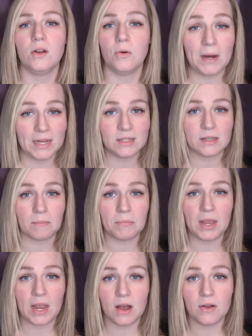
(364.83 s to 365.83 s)
buy
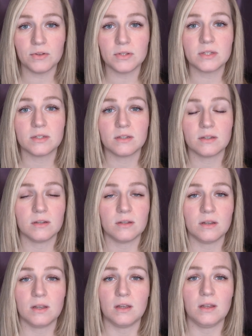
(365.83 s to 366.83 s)
something else,
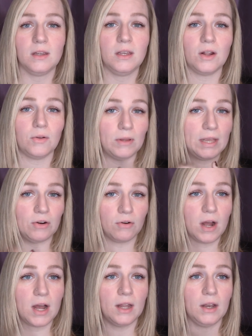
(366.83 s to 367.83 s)
later
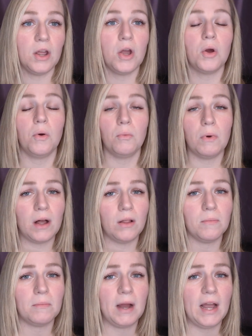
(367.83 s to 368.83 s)
on?
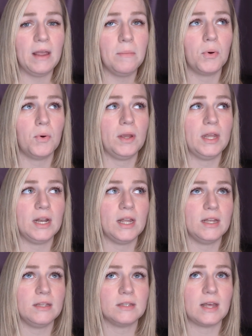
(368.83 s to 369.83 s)
Well, my point
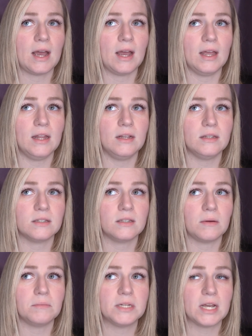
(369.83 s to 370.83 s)
is that
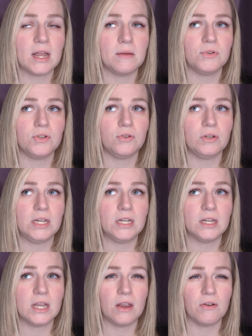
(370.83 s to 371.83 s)
sometimes you need
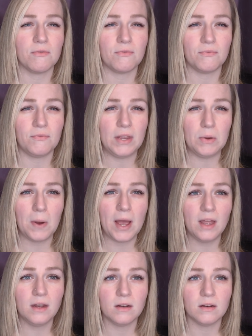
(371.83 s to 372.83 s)
to get your feet
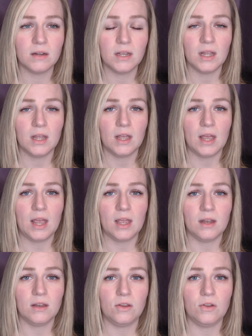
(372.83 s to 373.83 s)
wet,
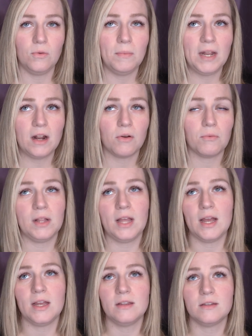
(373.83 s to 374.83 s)
and you may not
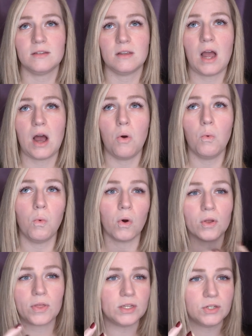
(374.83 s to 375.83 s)
realize how
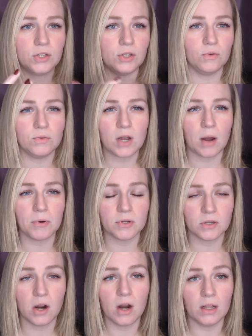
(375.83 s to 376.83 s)
worth it to you
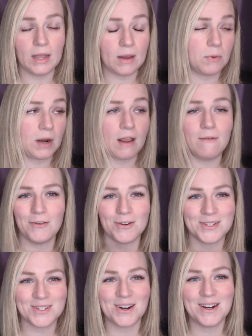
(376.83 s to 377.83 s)
toppers are. Like when I
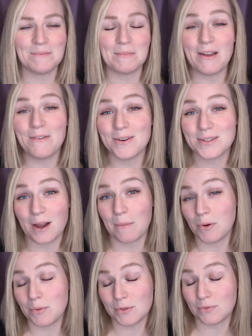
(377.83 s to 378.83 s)
first started, my first
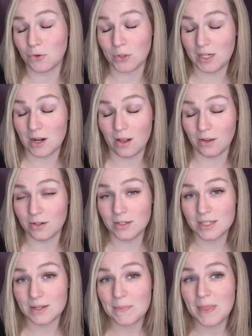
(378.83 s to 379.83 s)
topper was $40.